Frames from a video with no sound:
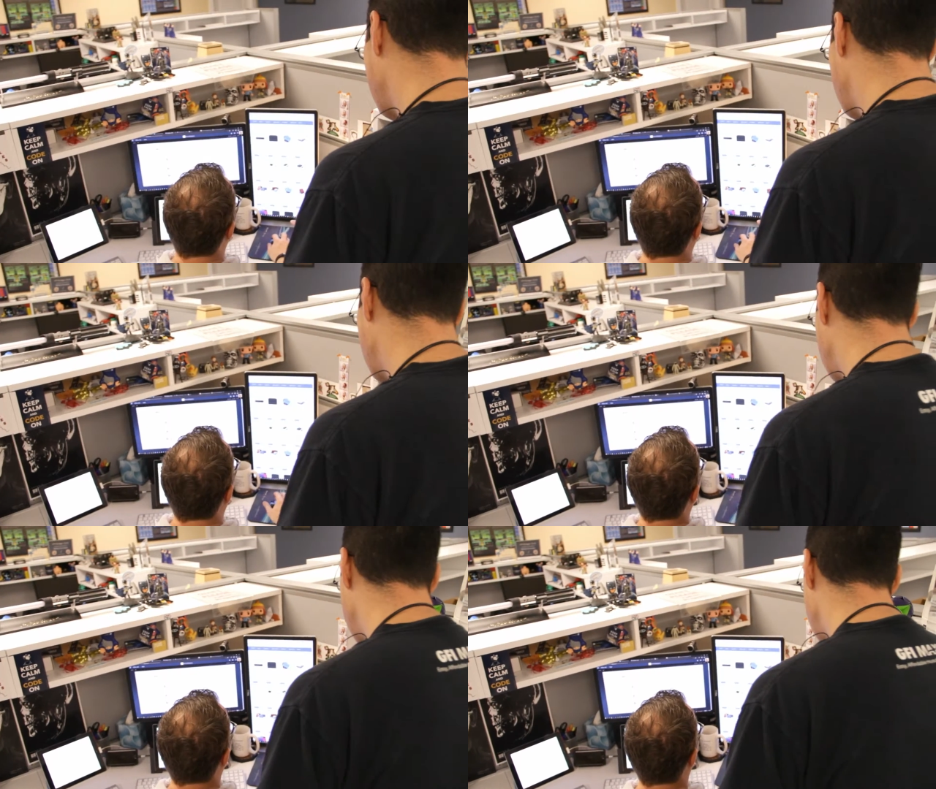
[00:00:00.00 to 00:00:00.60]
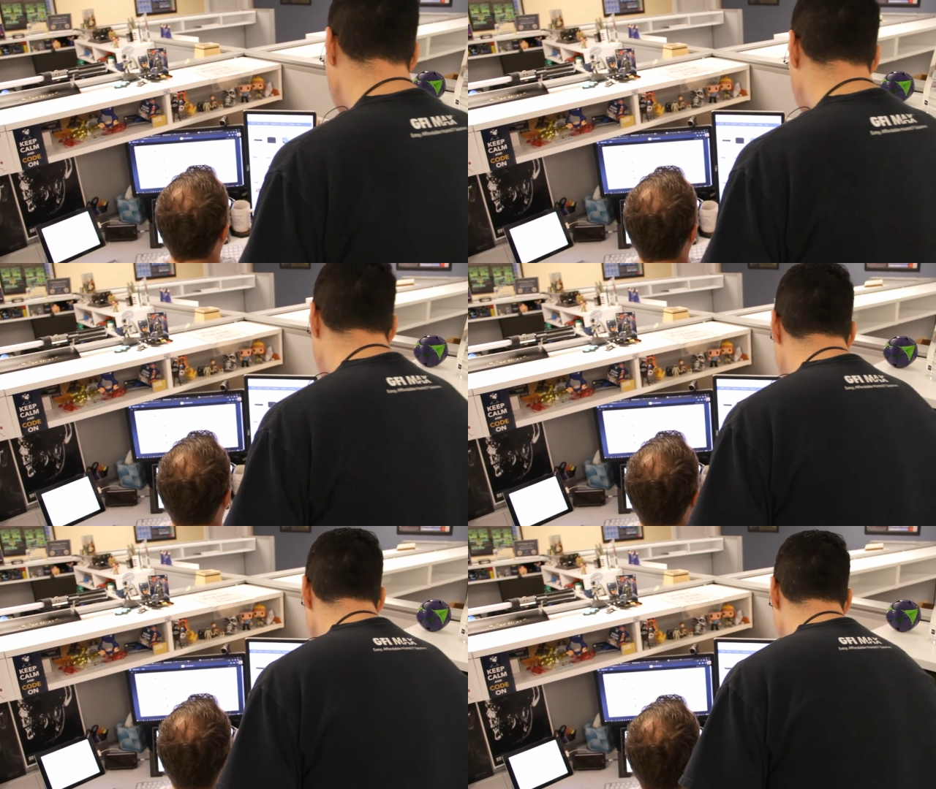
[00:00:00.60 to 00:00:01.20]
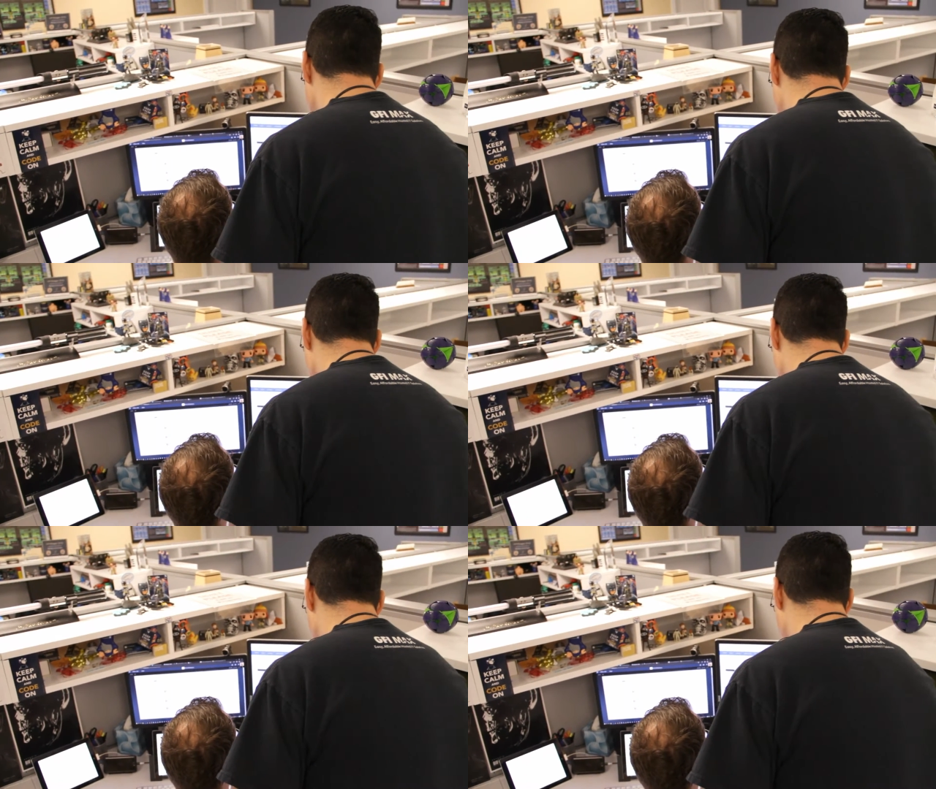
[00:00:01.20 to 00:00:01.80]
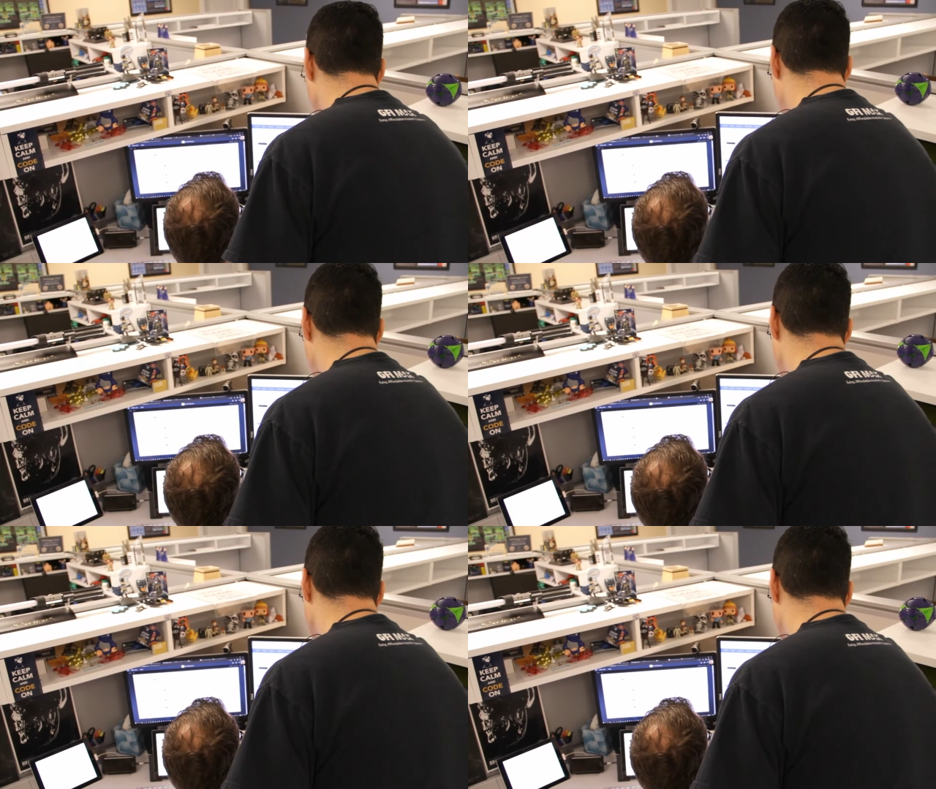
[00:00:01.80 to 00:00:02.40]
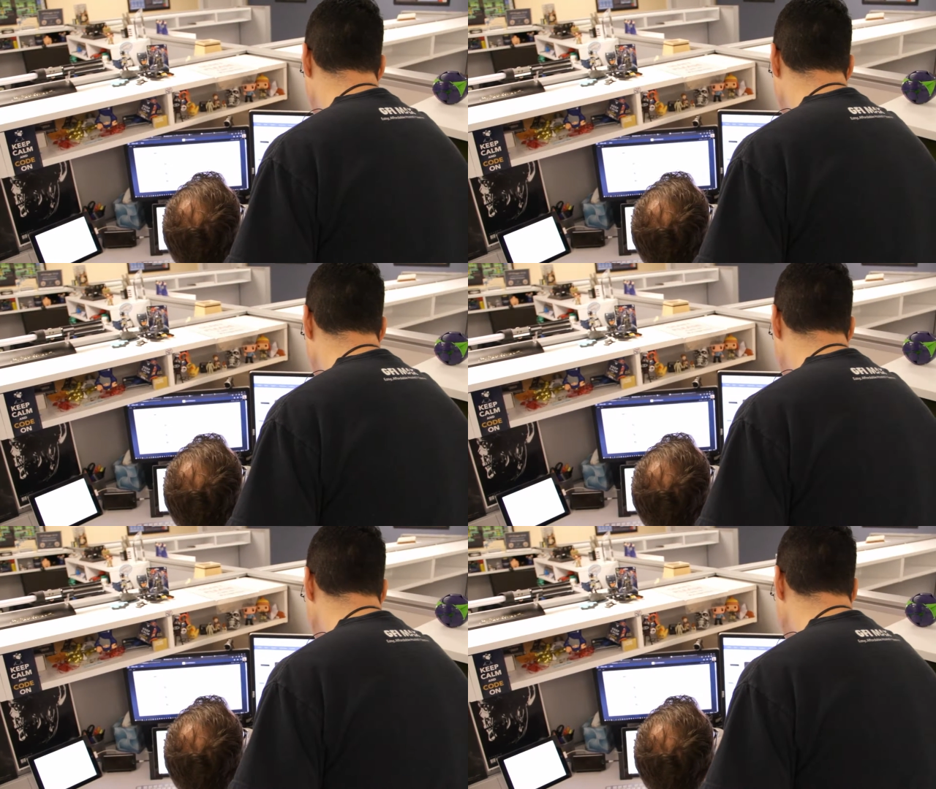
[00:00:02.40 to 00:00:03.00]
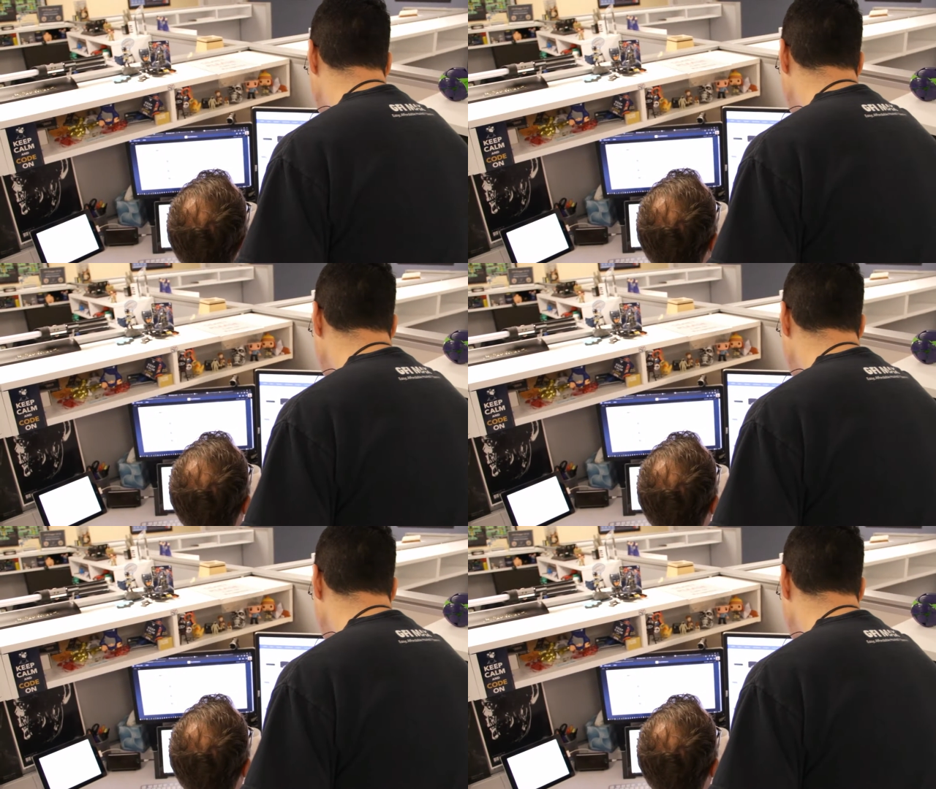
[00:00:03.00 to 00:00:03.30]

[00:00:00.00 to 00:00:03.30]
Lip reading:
No face is visible, so there are no lips to read.